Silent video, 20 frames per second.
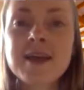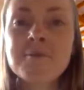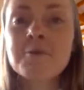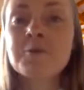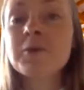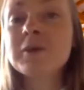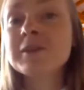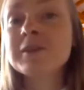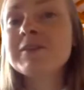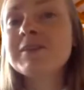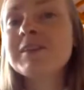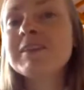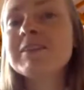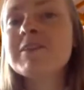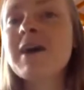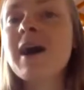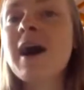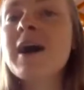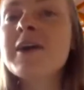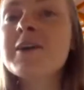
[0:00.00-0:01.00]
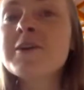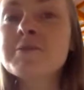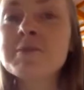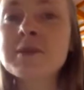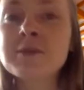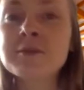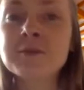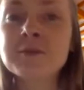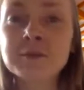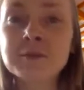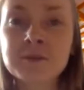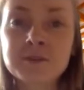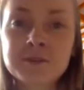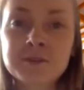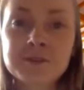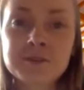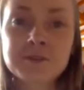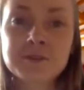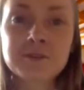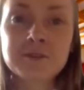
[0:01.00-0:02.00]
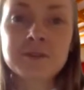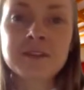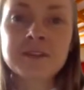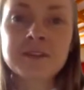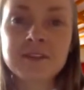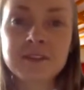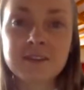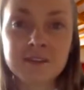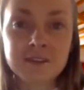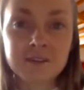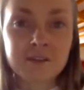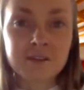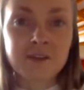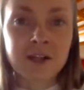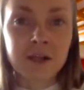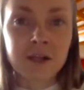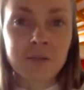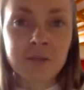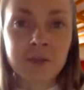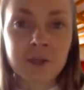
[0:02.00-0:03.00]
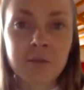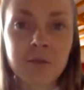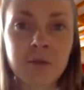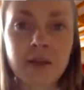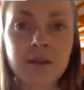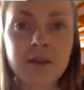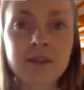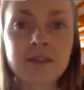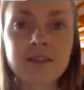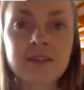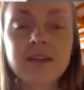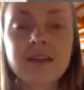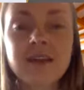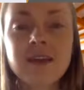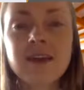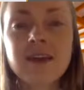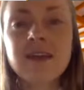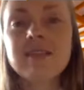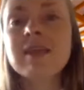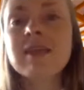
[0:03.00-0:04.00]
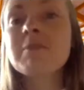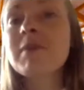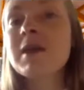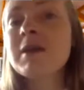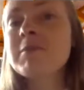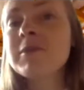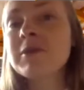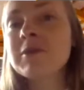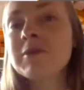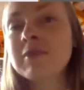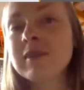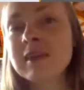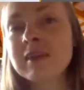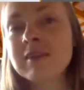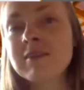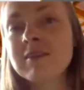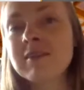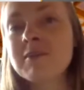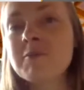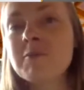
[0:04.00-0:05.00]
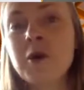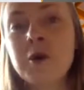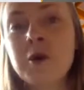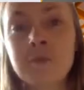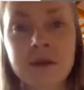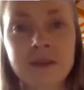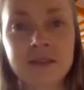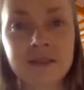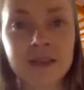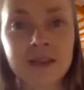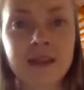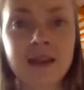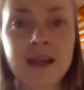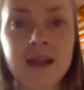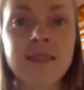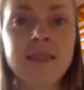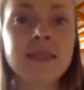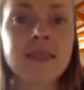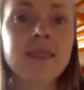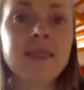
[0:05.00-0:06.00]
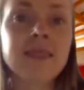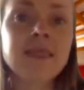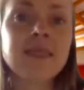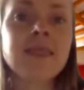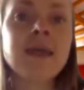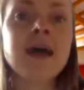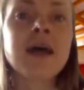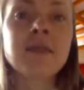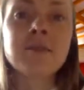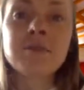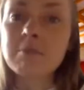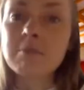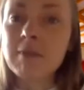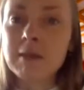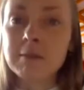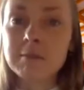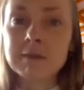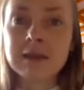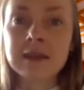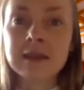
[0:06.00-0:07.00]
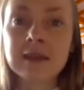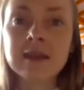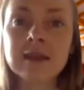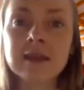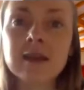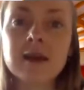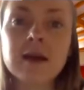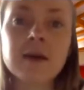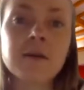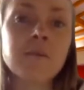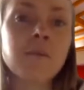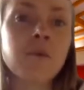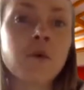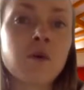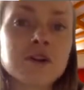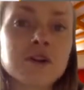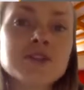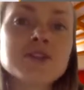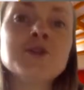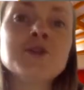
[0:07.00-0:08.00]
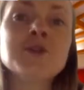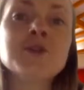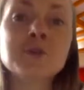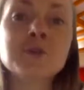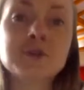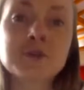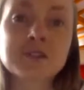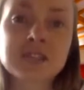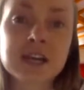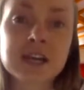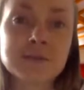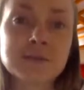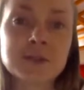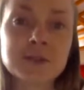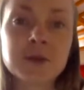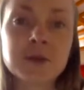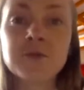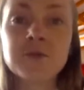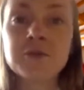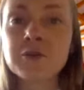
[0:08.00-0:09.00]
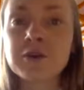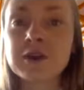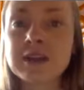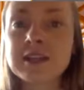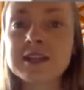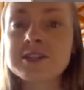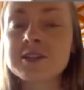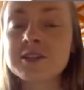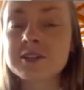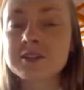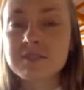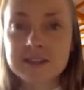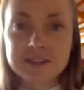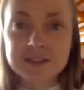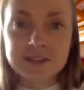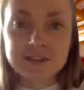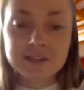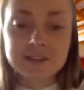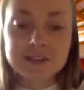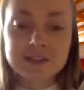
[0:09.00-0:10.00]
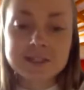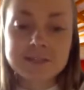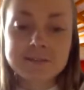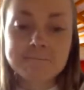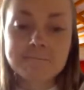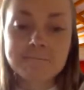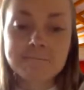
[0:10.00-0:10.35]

But when you need to hire people to continue developing your product, then maybe you need more money, and that may be a more suitable time to go for angel investors.